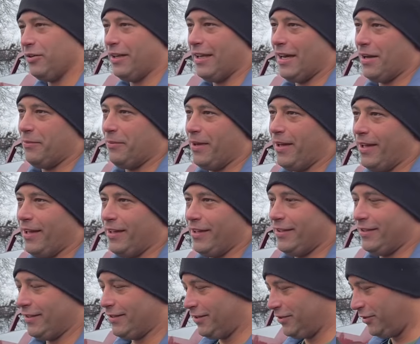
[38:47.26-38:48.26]
now,
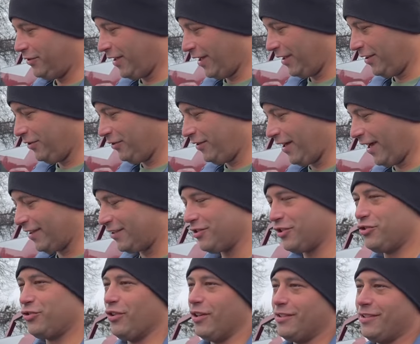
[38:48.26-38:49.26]
man. You got
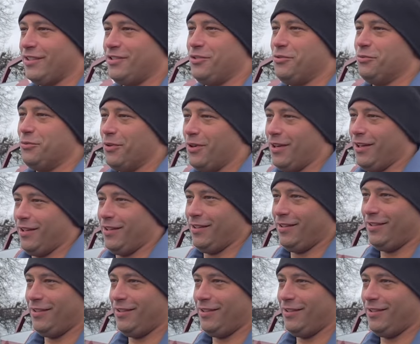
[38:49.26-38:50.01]
your truck that you wanted.